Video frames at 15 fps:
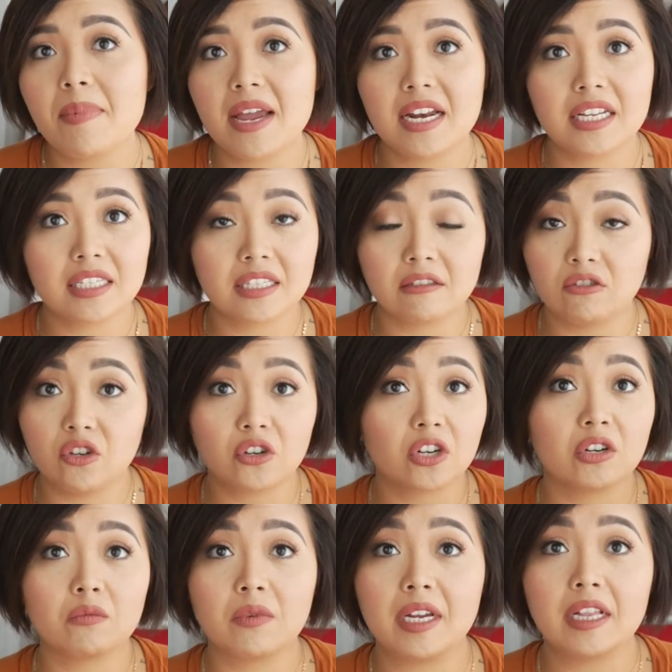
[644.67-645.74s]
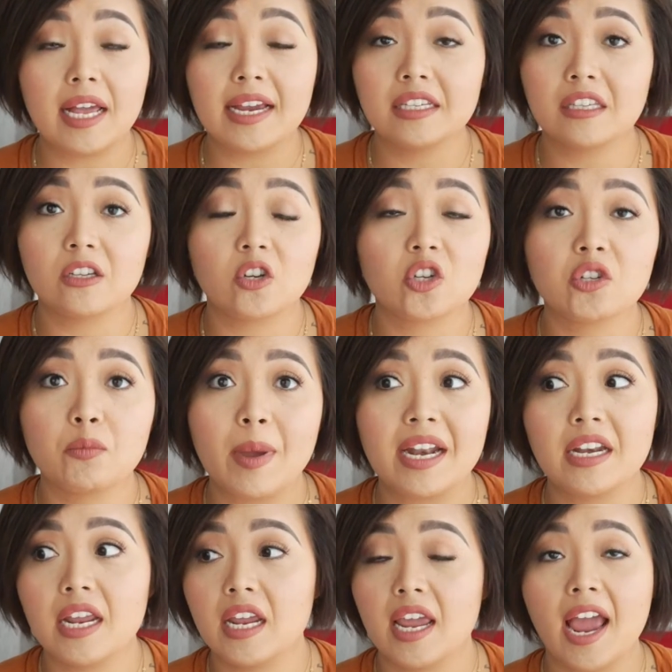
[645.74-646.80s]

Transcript: and you're gonna realize that you're spending